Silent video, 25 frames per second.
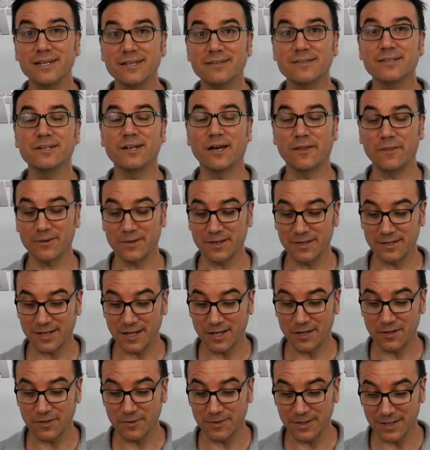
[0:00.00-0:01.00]
He's another
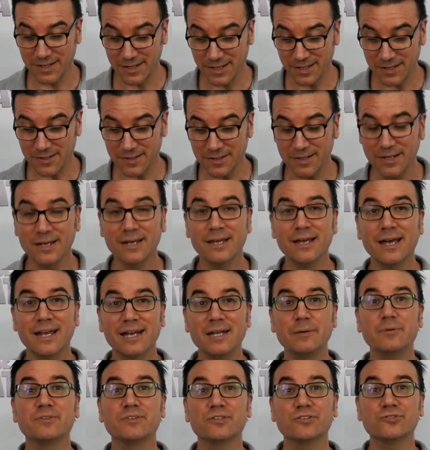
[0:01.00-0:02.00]
contender in here,
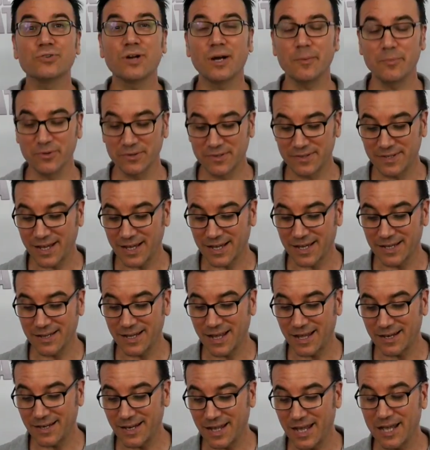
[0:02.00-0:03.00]
and he was a troubled second
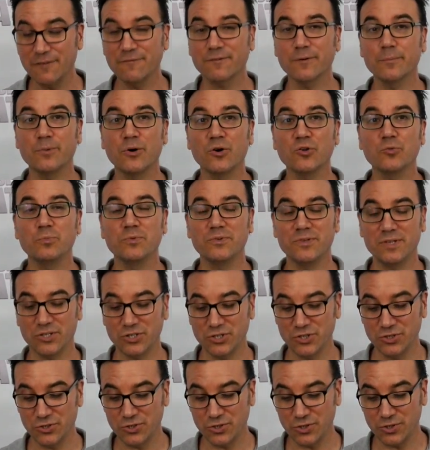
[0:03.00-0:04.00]
that day from post
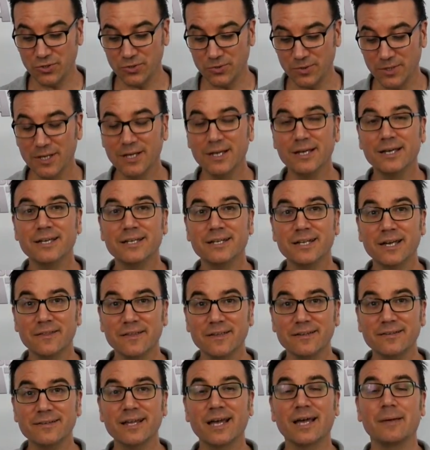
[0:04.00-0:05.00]
position two. Now,
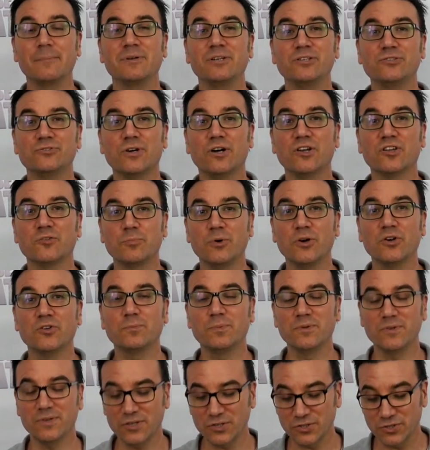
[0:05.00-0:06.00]
this time he draws
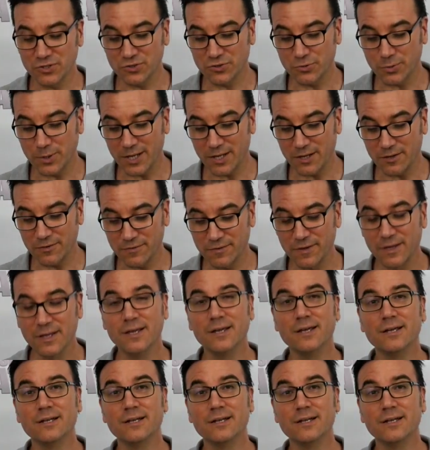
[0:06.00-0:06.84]
post position 12.